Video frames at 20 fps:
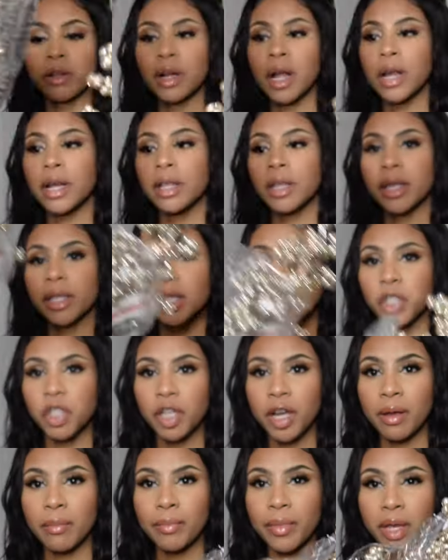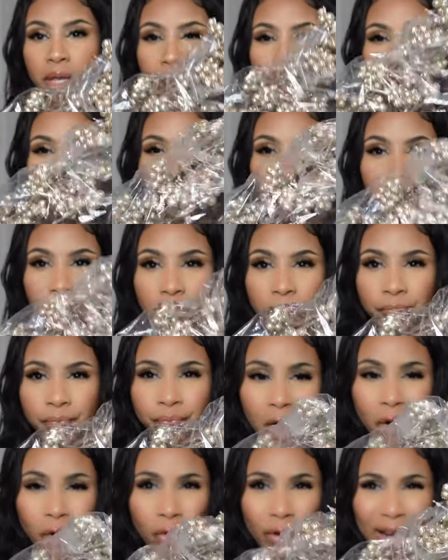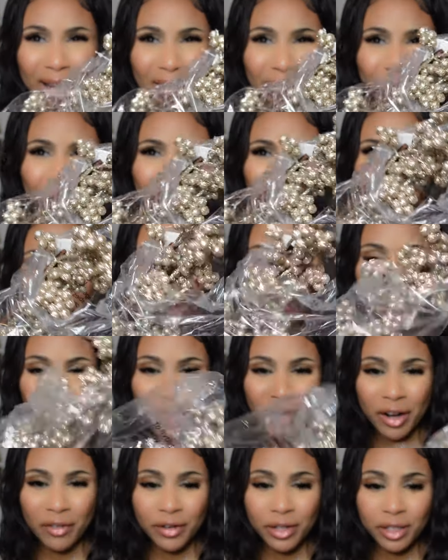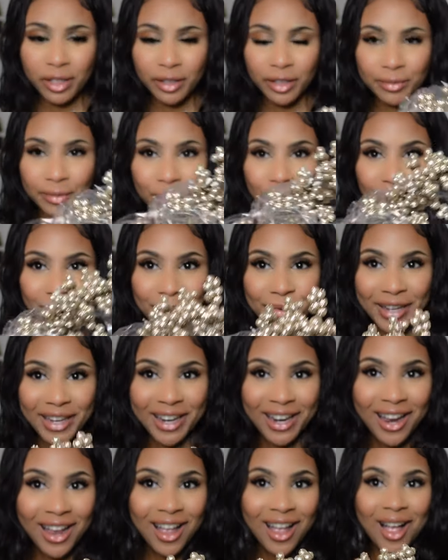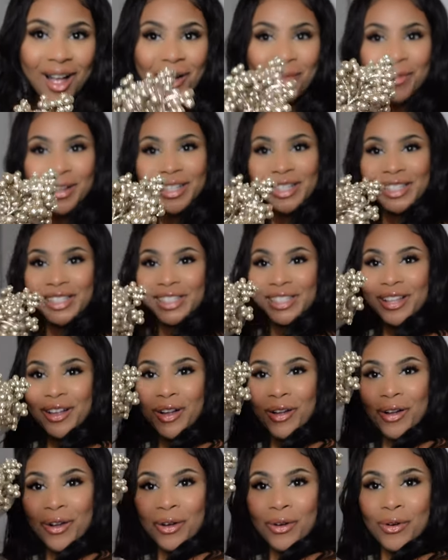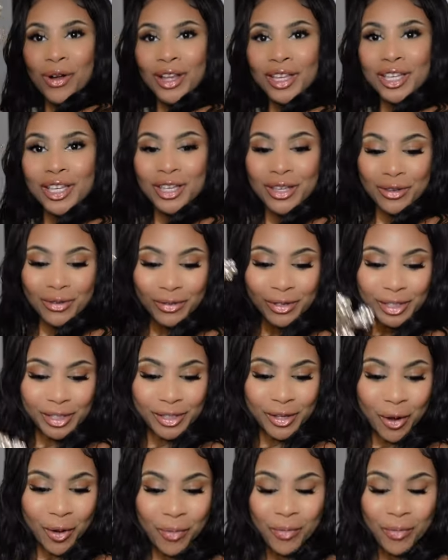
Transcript: kind of like the champagne little grapes or whatever they're supposed to be. But so cute, so